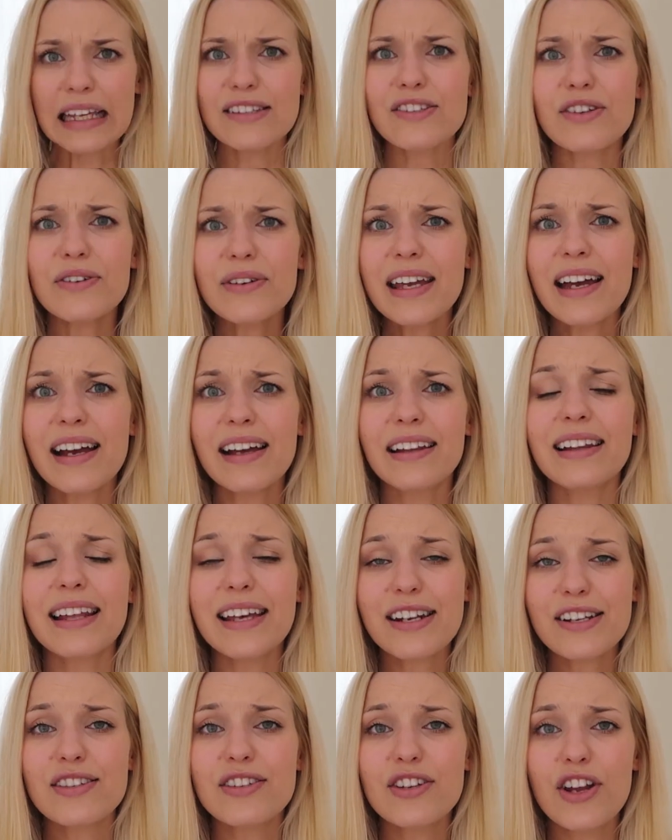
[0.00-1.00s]
So yeah,
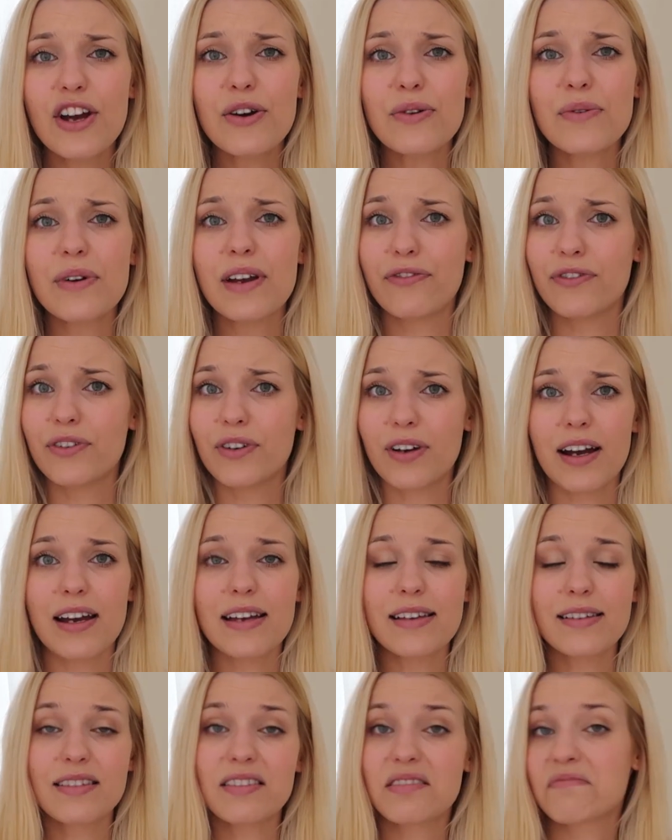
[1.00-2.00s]
let us know if you
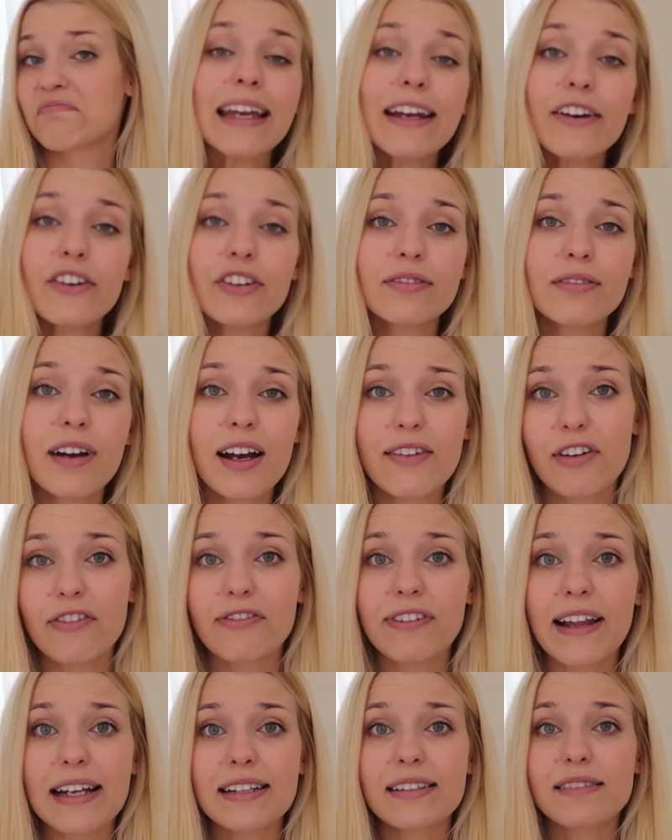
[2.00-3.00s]
guys hear of a
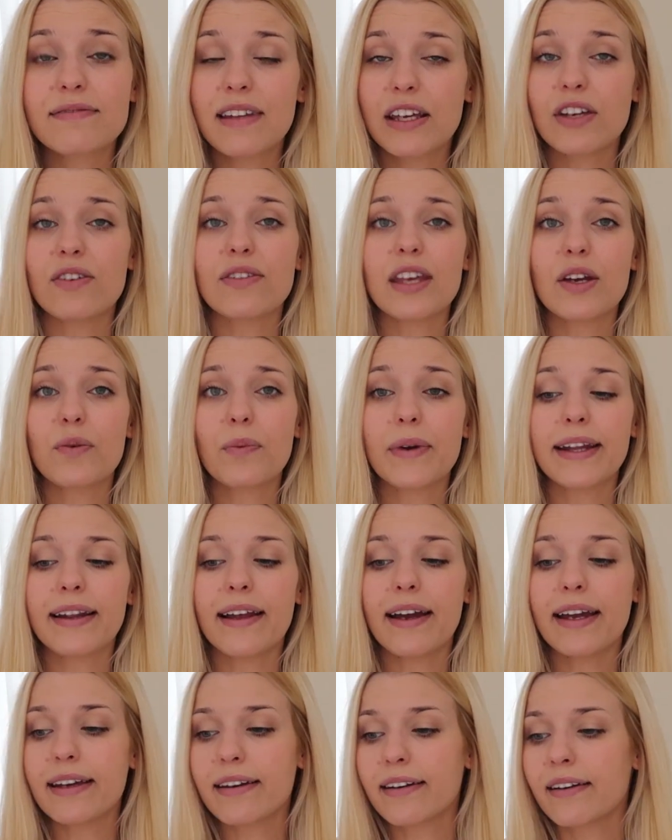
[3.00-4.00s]
flat that you think we'd
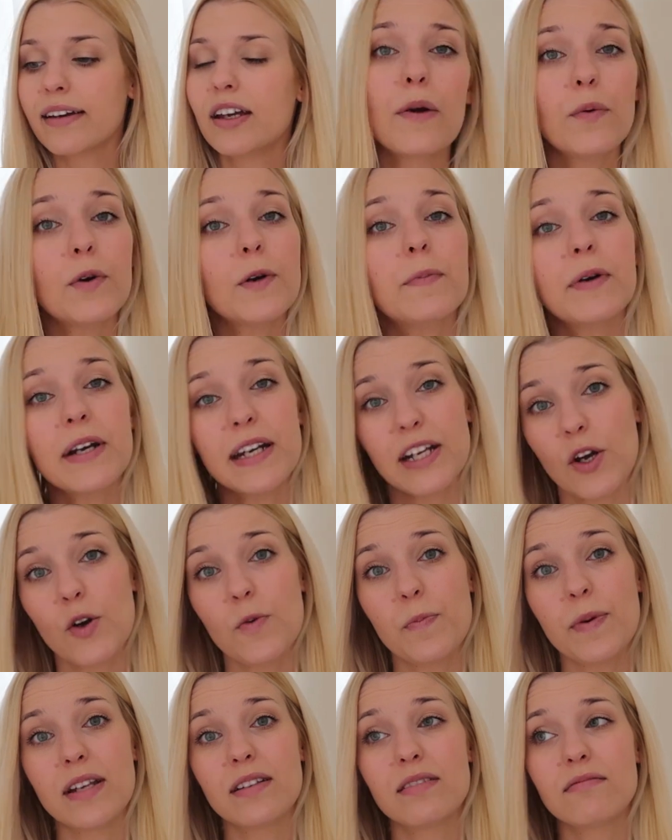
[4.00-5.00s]
like. We're pretty
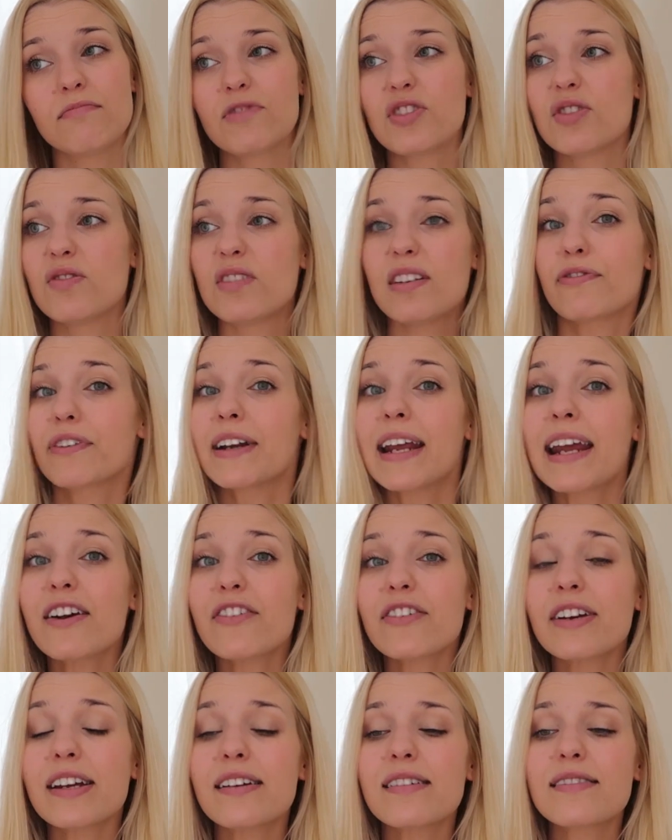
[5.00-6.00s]
open to different
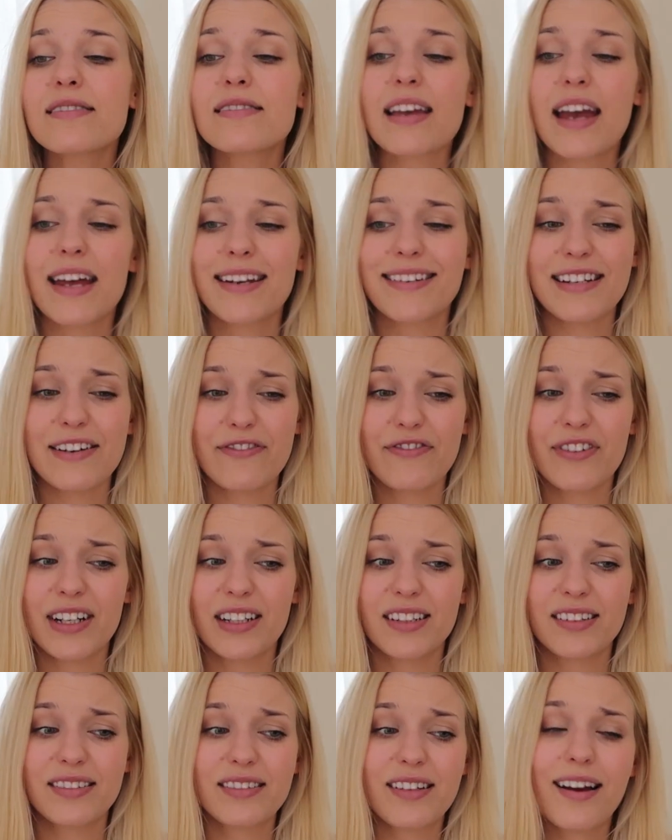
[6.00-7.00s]
areas and
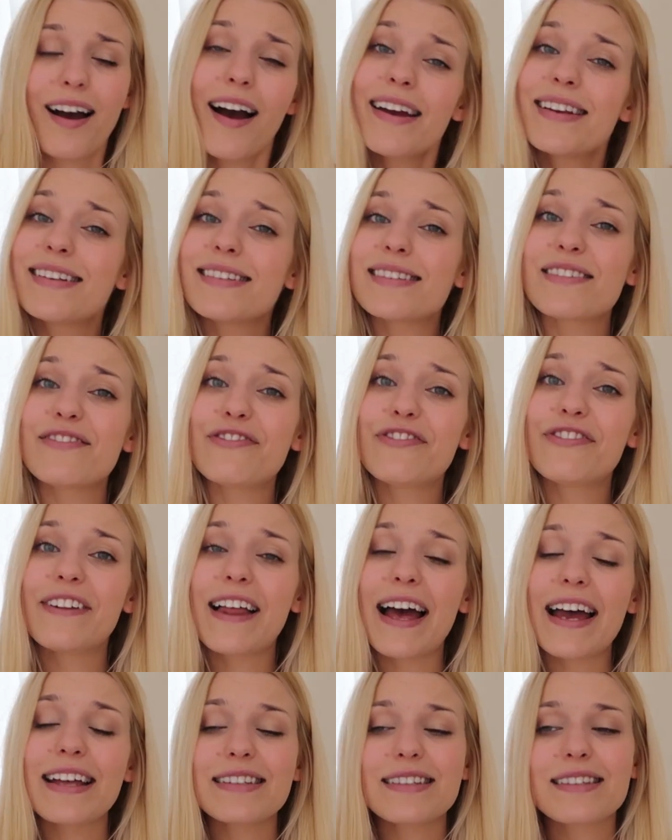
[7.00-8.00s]
different kinds of
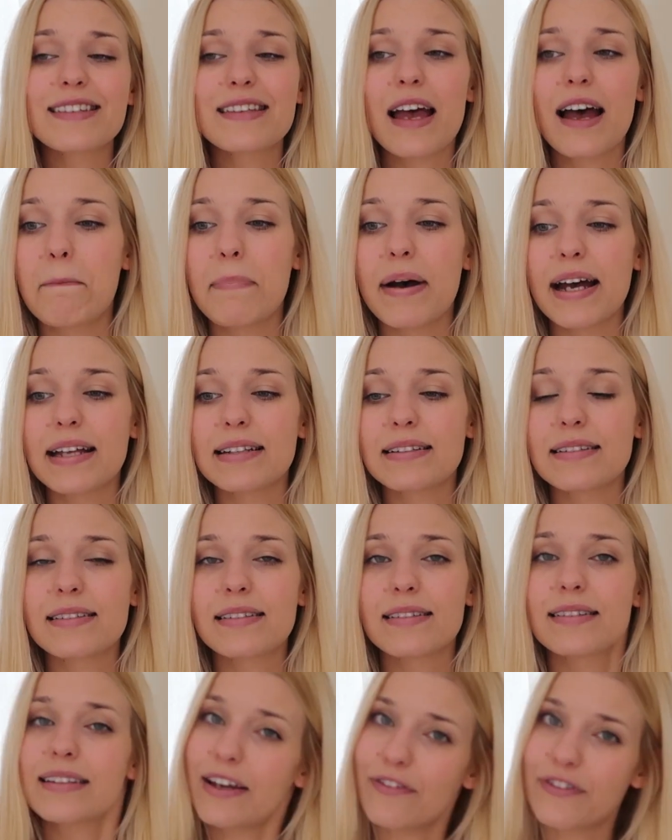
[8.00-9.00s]
flats,
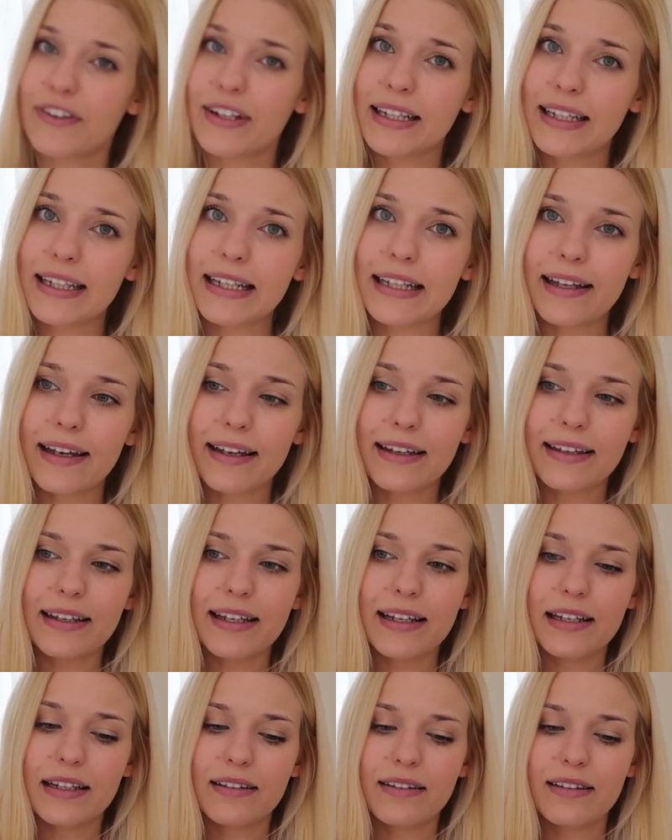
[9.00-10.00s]
but definitely like
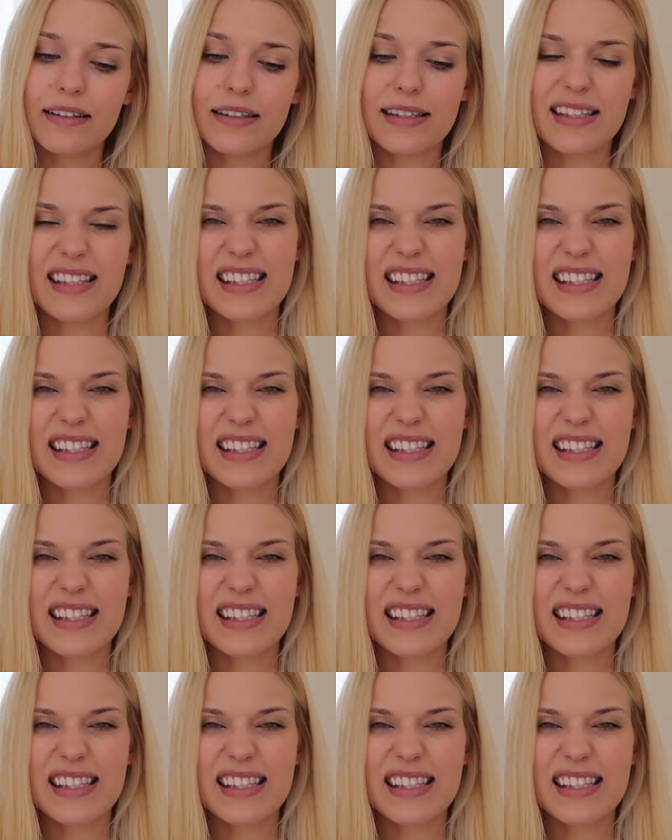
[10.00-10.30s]
in the